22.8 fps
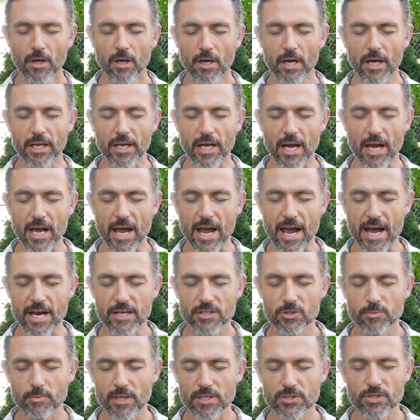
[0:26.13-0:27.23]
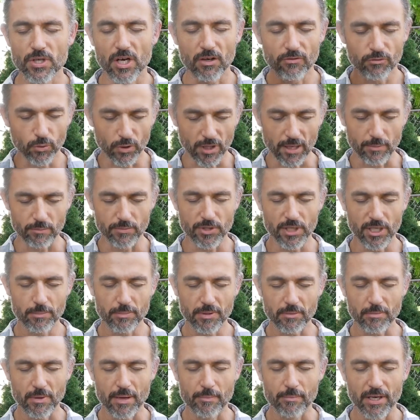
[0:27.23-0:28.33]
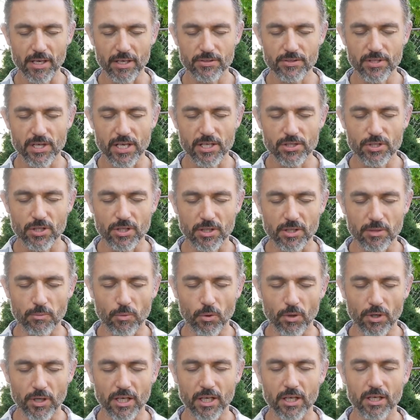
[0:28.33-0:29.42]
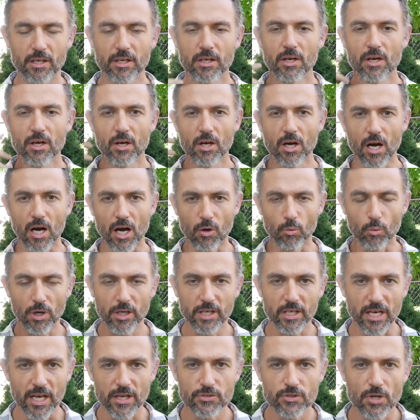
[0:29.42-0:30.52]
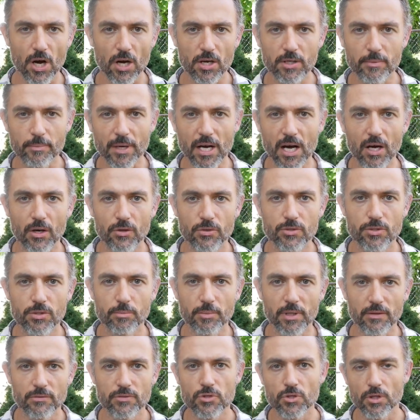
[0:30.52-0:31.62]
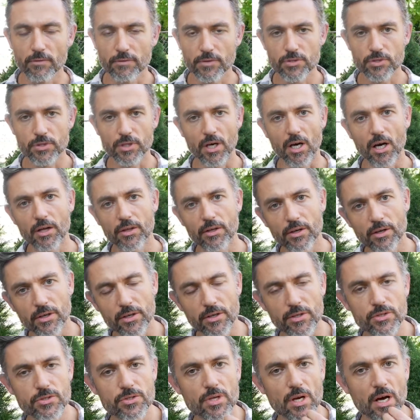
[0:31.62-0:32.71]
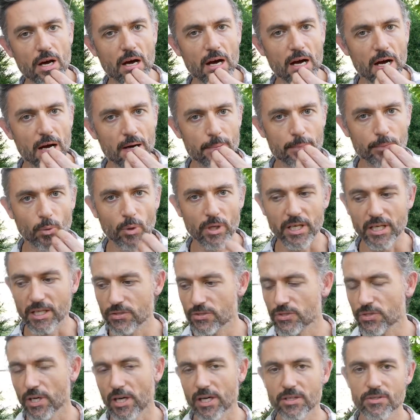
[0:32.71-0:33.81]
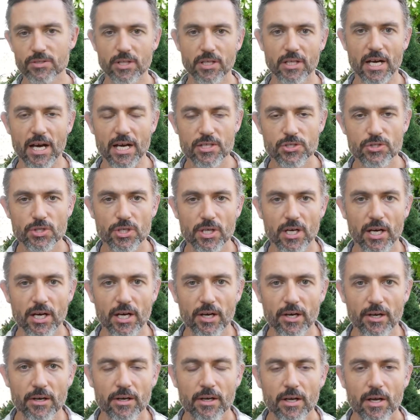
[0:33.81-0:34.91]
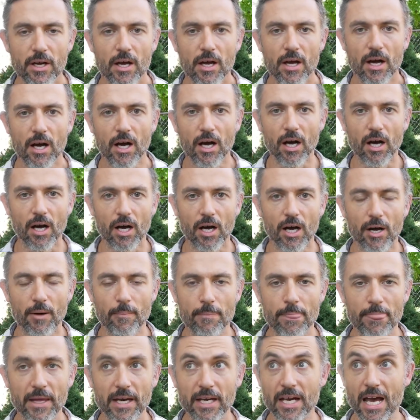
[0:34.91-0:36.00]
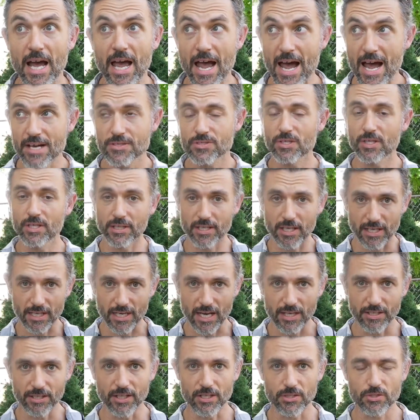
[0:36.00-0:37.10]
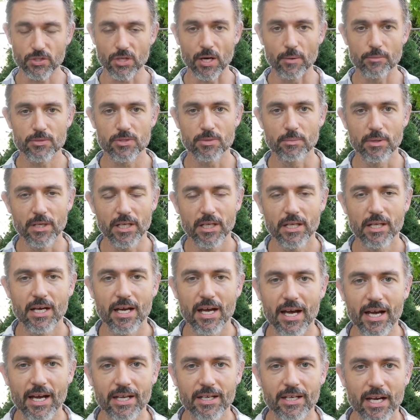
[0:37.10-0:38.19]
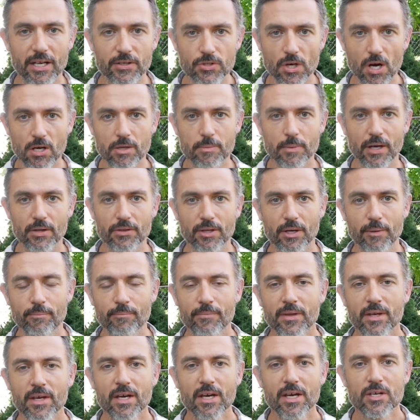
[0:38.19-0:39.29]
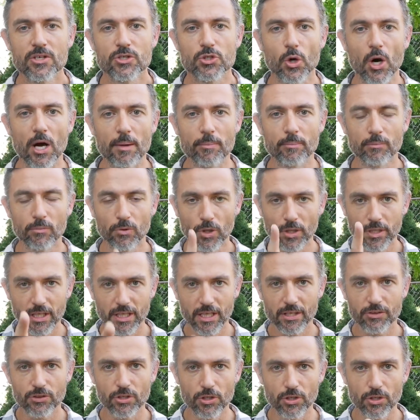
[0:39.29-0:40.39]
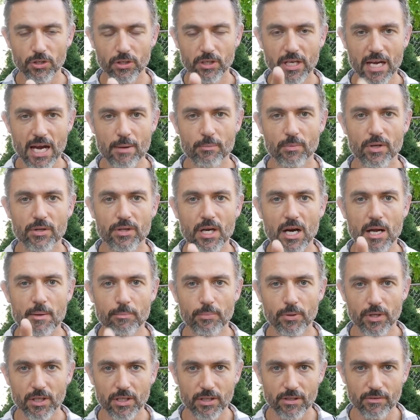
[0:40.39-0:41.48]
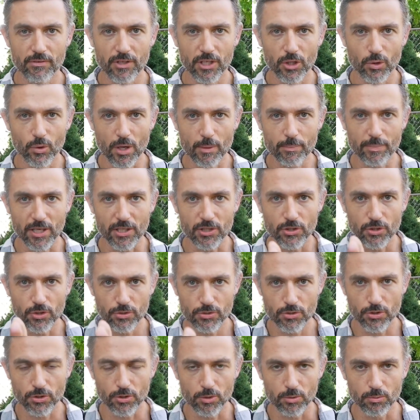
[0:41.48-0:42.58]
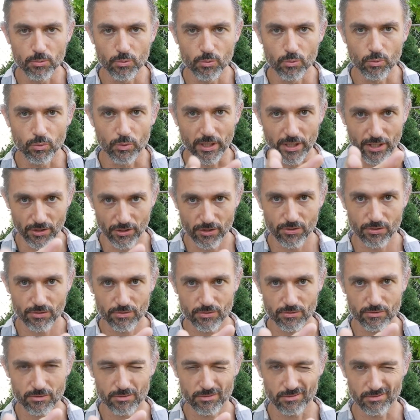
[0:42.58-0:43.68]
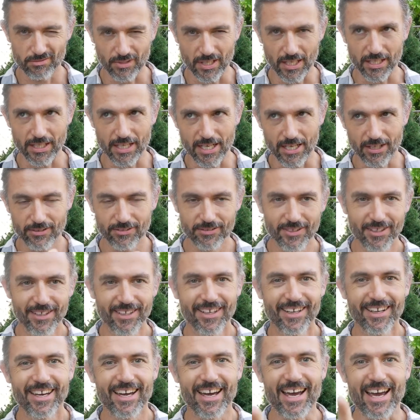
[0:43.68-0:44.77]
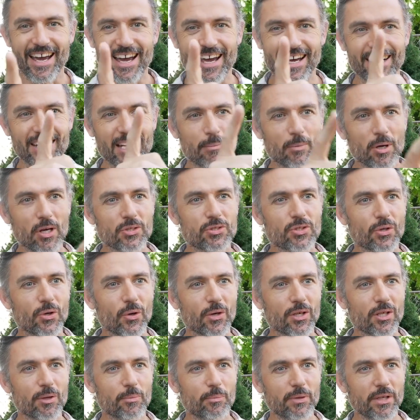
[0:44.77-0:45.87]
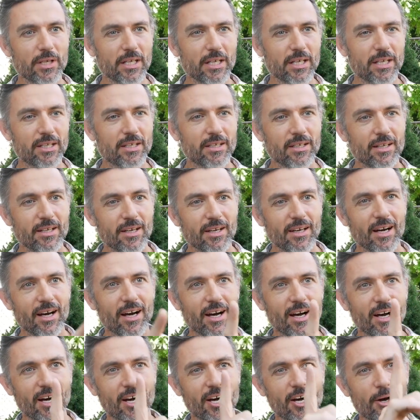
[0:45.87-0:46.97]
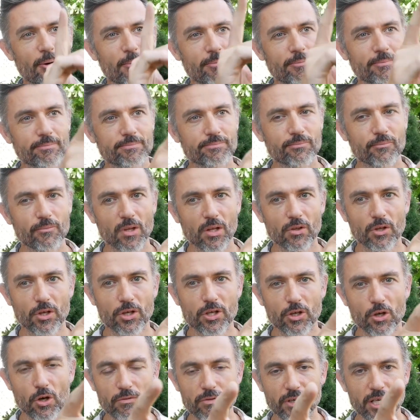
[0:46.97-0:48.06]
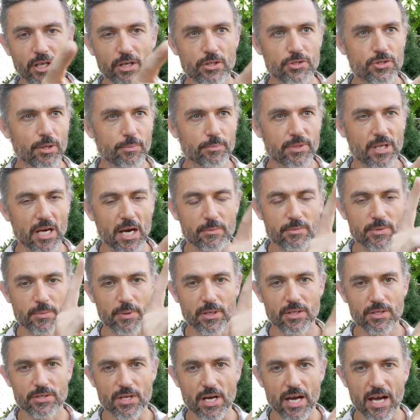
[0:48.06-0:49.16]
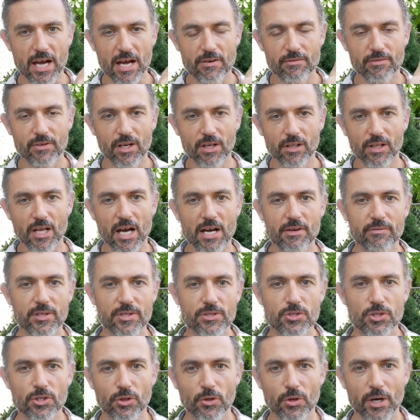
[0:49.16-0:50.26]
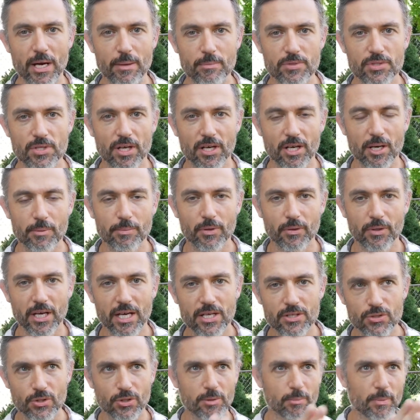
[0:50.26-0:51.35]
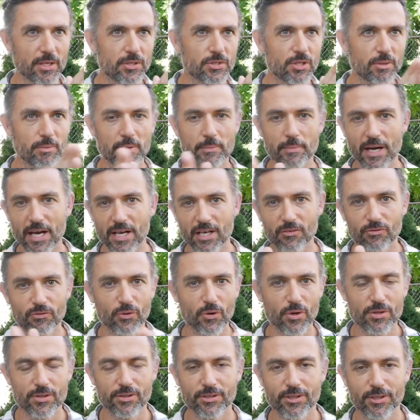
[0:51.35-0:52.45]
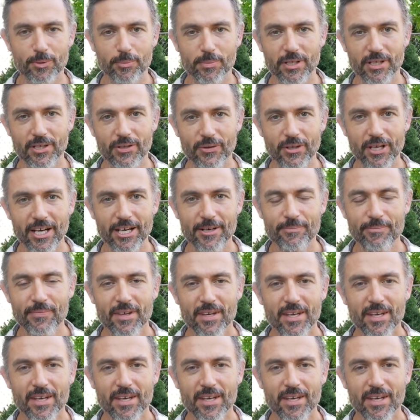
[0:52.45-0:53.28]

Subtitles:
and I ask myself when I'm deep in my meditation in the morning, what can I talk about to be of service to others? What insights can I share? And I ask, and then ideas come to me, and I talk about them. So I'm looking at the camera that I'm putting the video up on YouTube with right now, and I'm also going to be looking over here sometimes because I have a live Instagram set up, okay? So you might see me back and forth a little bit, okay?